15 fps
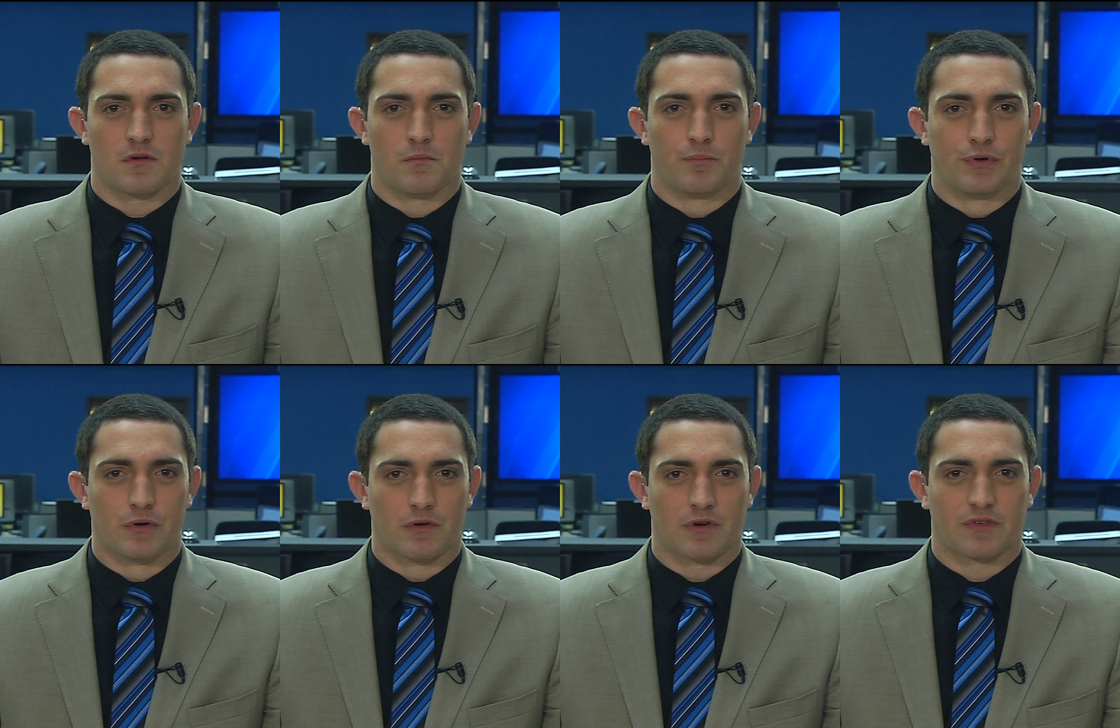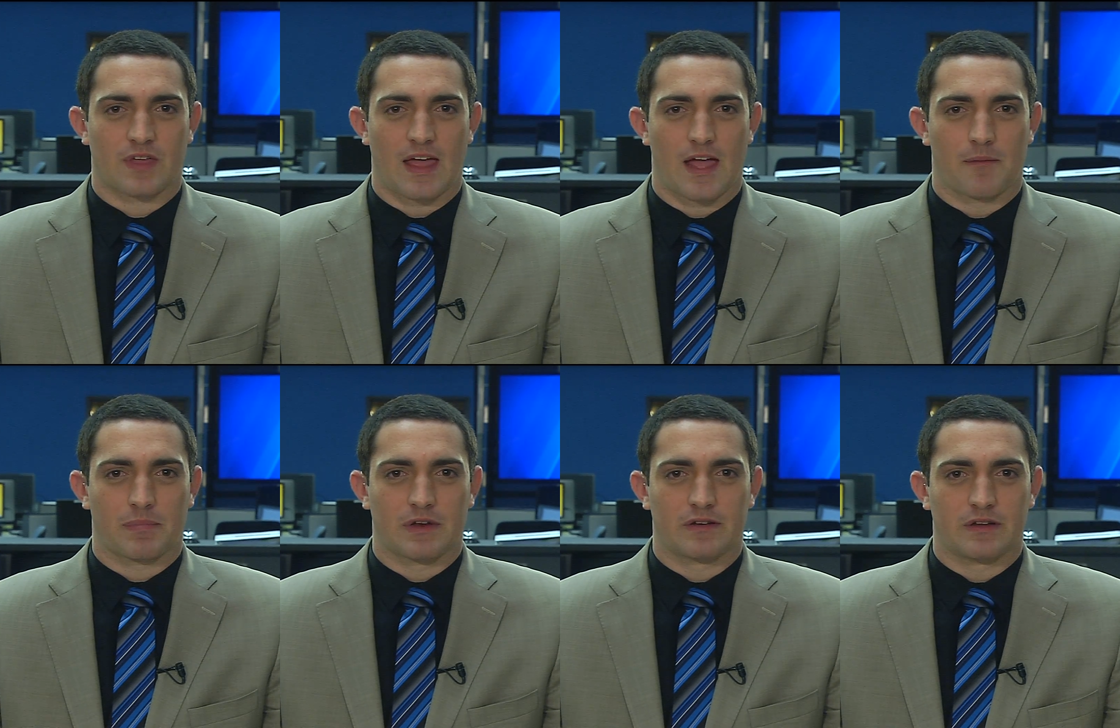Brewers
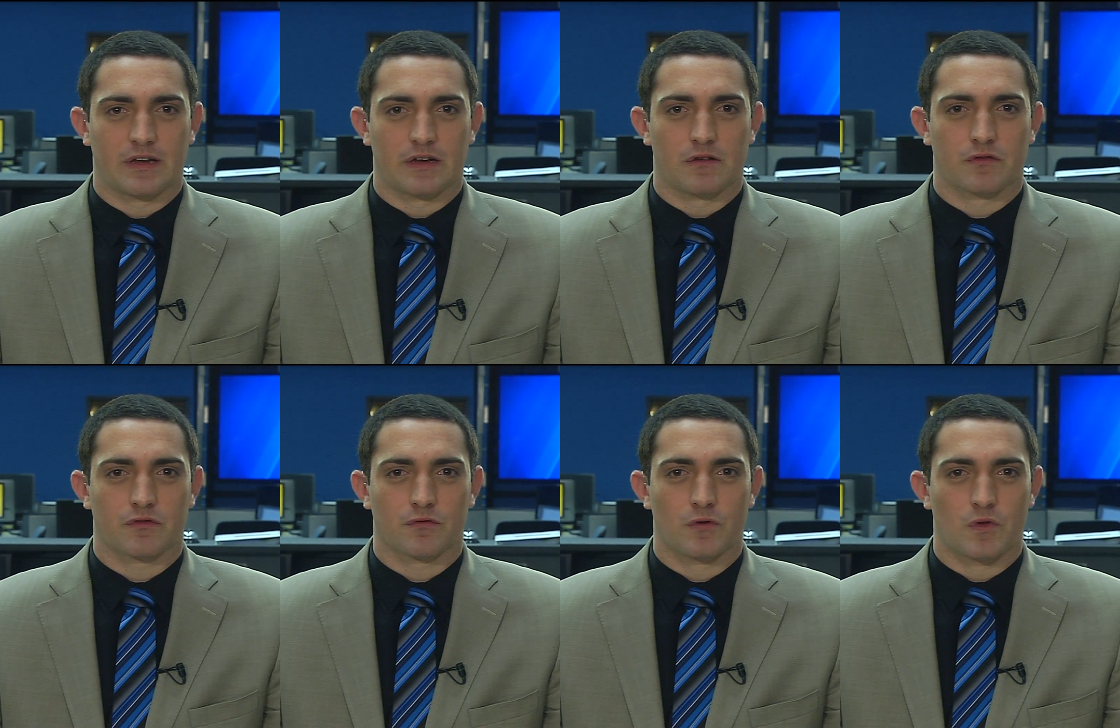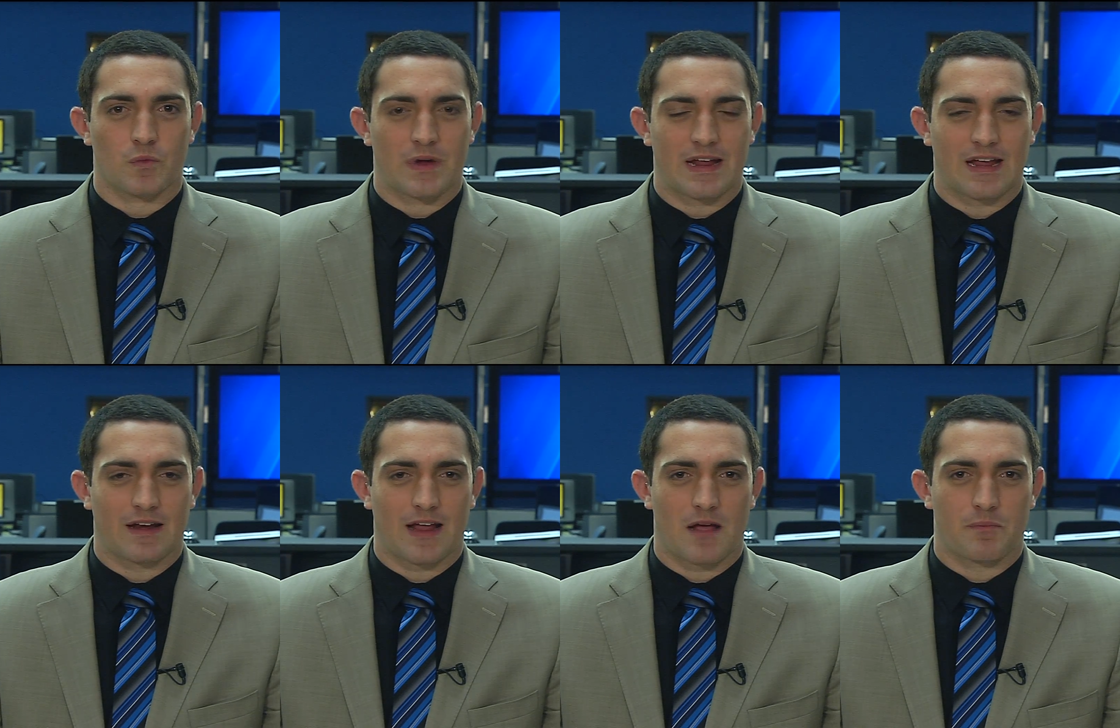camp continues through the
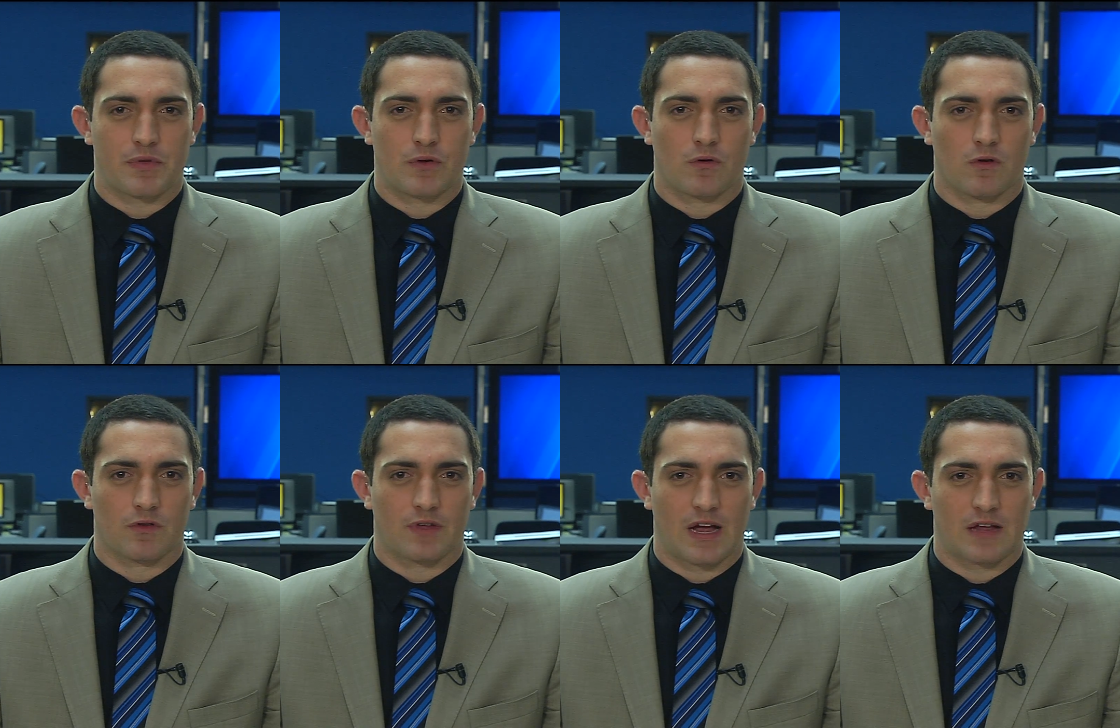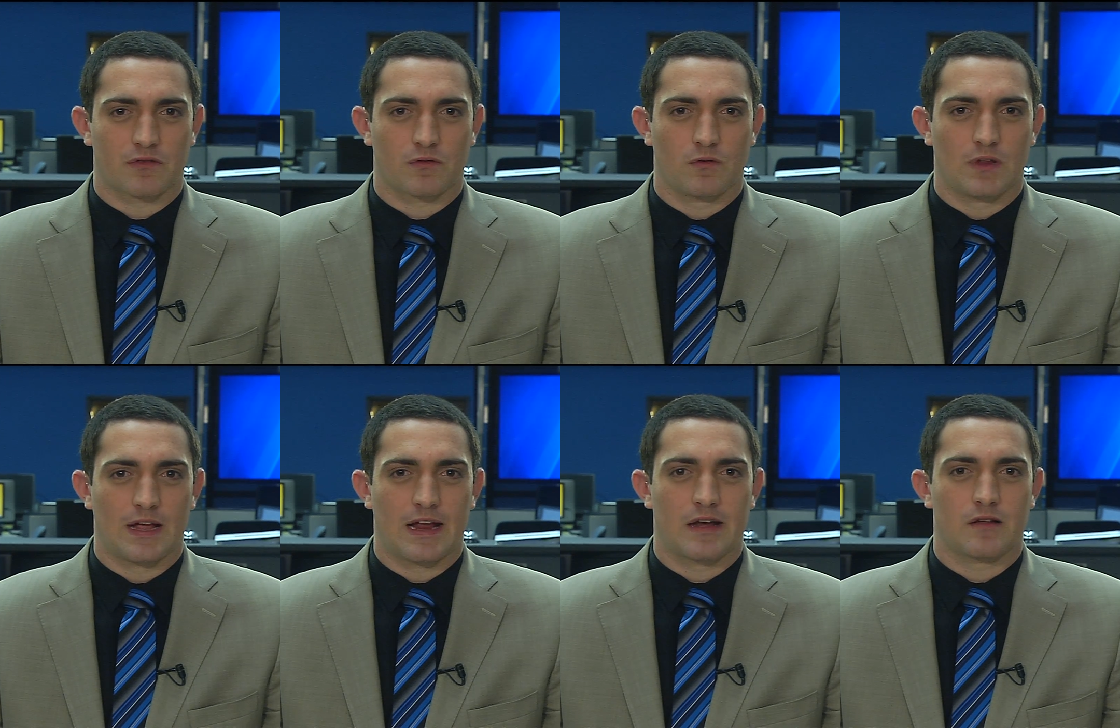weekend at Buchholz High
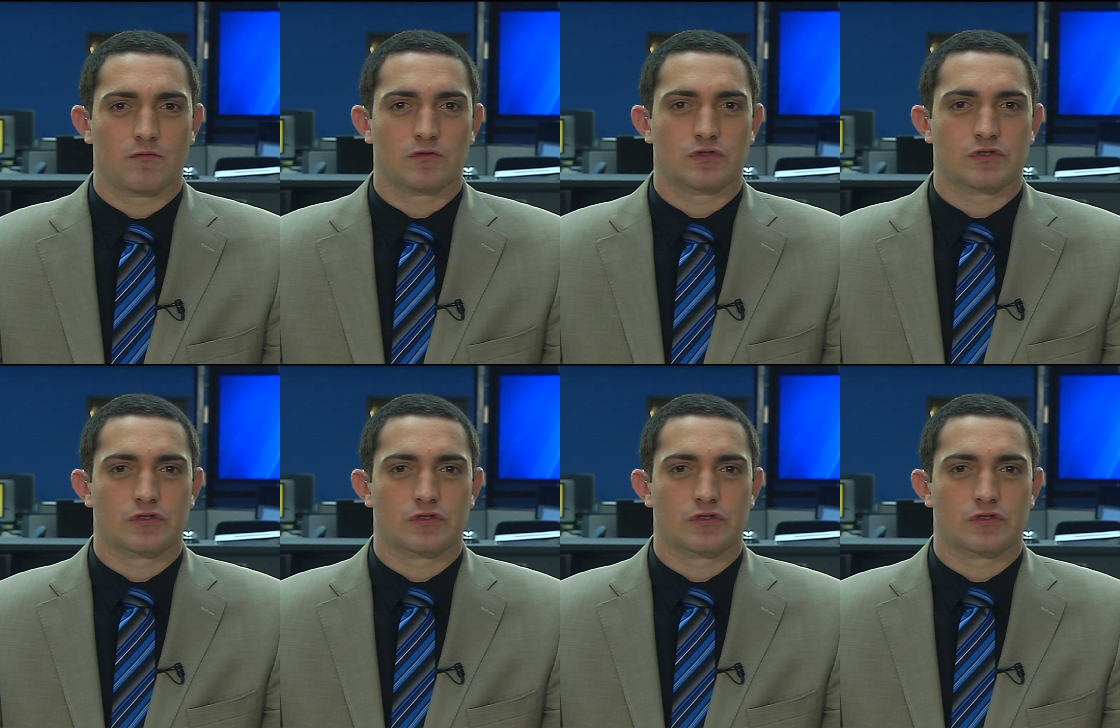School, and it will